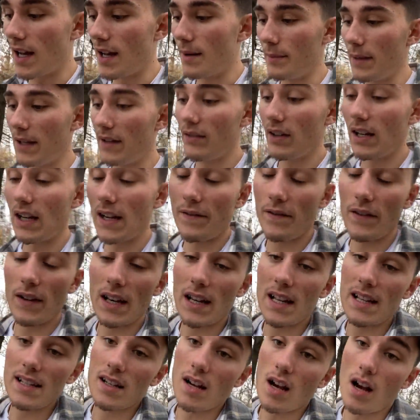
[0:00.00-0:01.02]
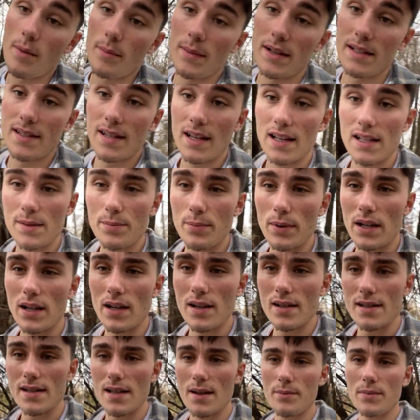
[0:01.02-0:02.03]
even if it is common sense,
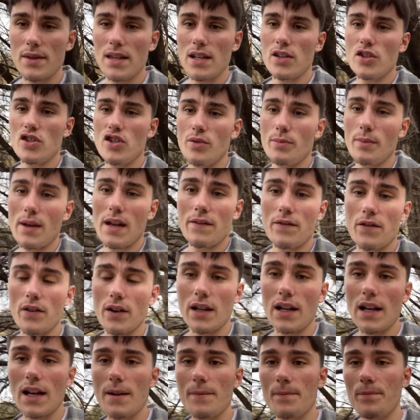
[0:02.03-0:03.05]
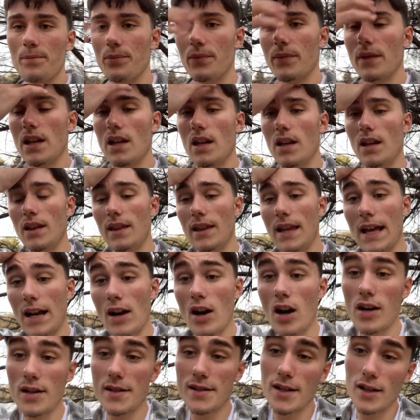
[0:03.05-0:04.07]
because some things you may forget that
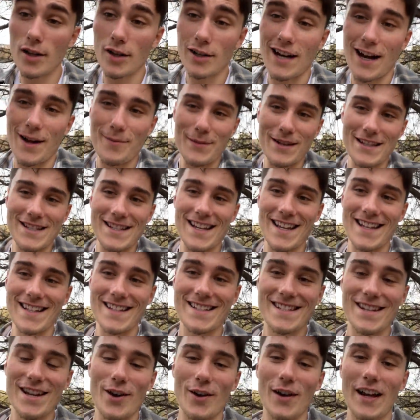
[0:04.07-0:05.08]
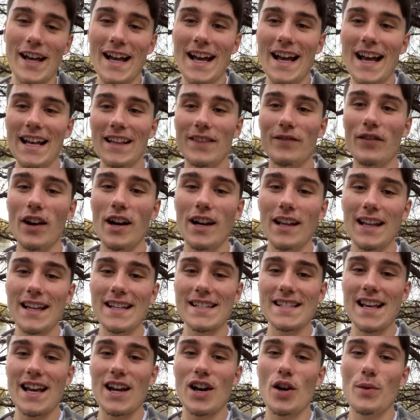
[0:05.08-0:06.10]
are still common sense. So at the very
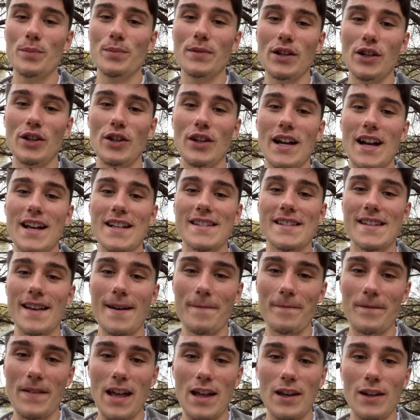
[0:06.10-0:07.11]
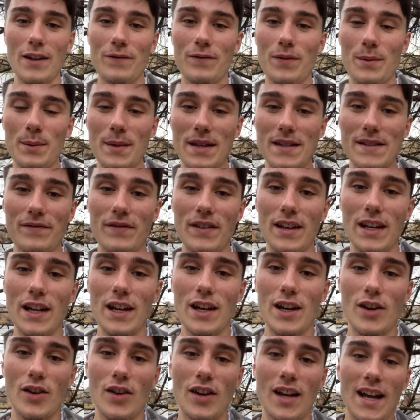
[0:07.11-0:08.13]
least, I hope that you got some value from this
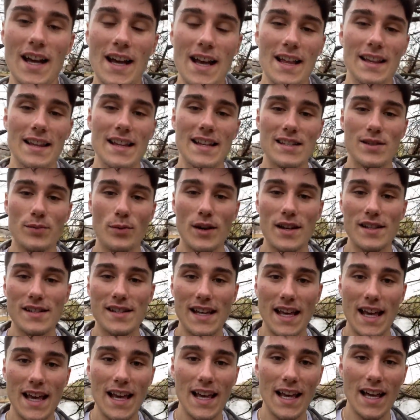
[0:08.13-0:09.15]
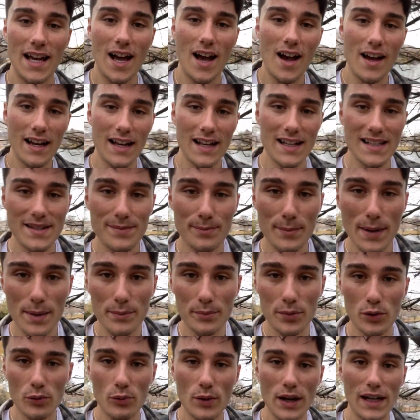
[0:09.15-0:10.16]
video. This was a audience
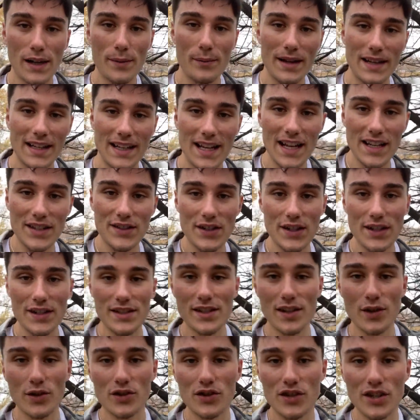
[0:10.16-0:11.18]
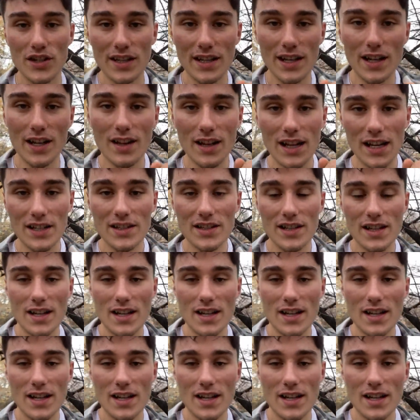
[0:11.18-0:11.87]
member recommendation. So Janelle,